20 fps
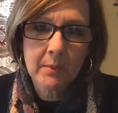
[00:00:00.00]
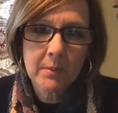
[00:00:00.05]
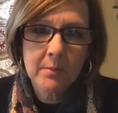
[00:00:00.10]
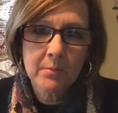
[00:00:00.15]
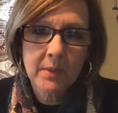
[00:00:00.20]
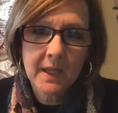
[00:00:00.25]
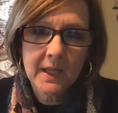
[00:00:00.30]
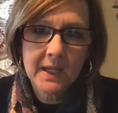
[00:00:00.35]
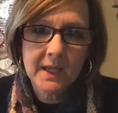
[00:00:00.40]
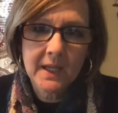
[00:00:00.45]

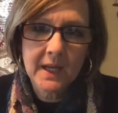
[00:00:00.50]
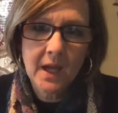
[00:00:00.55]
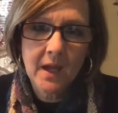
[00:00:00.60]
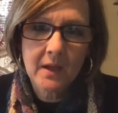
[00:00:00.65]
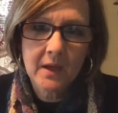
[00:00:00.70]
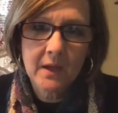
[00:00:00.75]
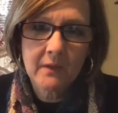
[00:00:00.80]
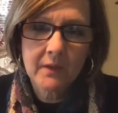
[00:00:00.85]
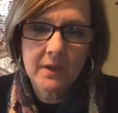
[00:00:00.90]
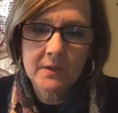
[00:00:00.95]
blanket out
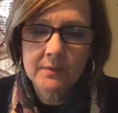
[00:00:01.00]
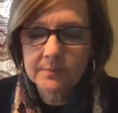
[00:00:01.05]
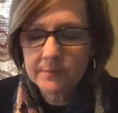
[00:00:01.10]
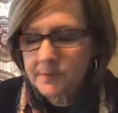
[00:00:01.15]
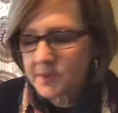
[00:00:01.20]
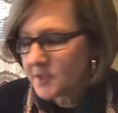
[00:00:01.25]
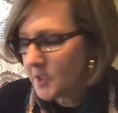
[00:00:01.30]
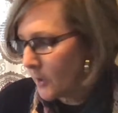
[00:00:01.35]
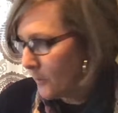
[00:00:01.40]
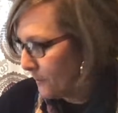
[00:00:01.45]
of it.
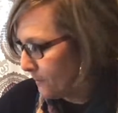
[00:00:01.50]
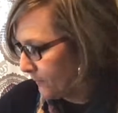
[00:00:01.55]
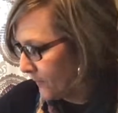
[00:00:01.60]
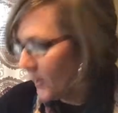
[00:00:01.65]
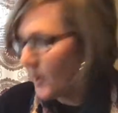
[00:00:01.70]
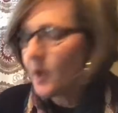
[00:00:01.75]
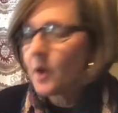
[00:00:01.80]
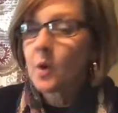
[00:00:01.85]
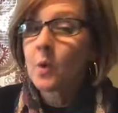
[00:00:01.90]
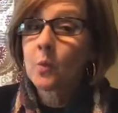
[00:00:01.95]
So
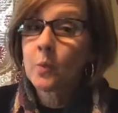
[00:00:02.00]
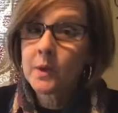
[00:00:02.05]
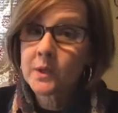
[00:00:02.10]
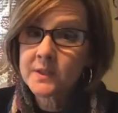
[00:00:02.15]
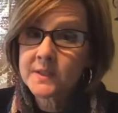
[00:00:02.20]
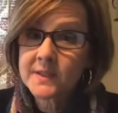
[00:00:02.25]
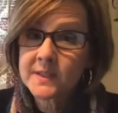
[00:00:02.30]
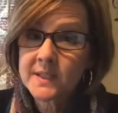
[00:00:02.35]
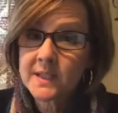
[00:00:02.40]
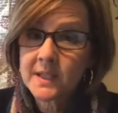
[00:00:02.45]
we'll
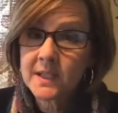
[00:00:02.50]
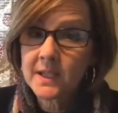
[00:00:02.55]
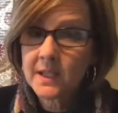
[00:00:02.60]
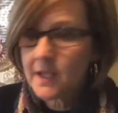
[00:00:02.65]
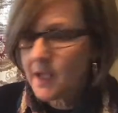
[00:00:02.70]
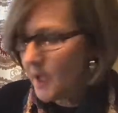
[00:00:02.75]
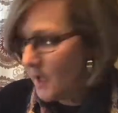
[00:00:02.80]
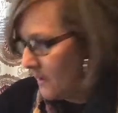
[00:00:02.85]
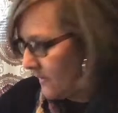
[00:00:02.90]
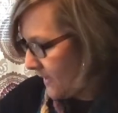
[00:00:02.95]
see
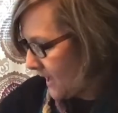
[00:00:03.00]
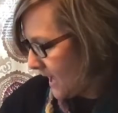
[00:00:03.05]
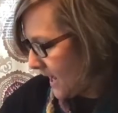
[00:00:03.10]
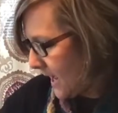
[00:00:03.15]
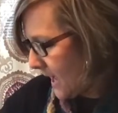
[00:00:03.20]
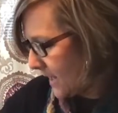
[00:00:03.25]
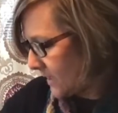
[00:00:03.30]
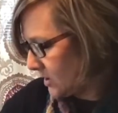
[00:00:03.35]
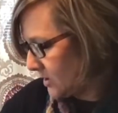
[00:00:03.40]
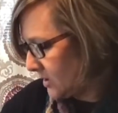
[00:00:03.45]
how that
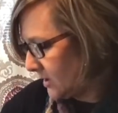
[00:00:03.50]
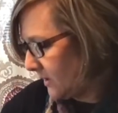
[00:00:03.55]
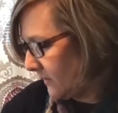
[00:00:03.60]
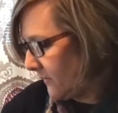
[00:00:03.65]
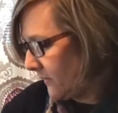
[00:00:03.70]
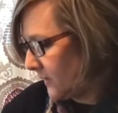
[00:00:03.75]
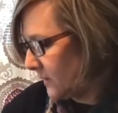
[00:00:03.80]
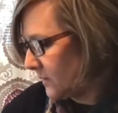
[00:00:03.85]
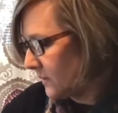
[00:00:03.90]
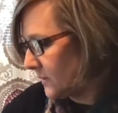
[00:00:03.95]
actually
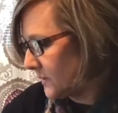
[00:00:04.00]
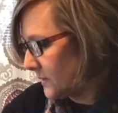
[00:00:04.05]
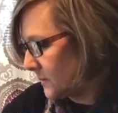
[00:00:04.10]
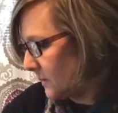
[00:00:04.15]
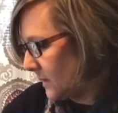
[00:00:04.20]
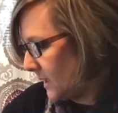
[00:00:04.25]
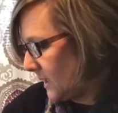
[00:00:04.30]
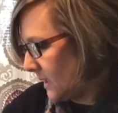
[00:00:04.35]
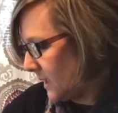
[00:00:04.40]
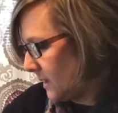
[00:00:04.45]
feels when
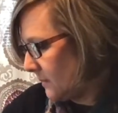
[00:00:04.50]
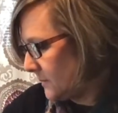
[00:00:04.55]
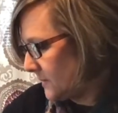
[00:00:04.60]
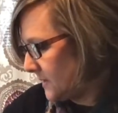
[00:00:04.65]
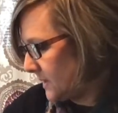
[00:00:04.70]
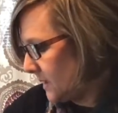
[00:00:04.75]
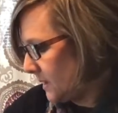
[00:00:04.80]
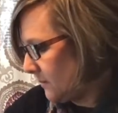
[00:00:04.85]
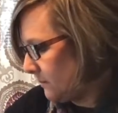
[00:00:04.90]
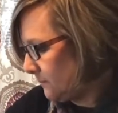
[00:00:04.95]
it comes
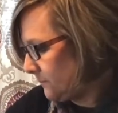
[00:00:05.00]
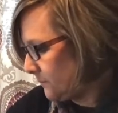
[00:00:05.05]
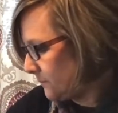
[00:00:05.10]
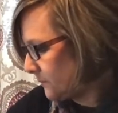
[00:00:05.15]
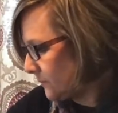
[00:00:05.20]
in.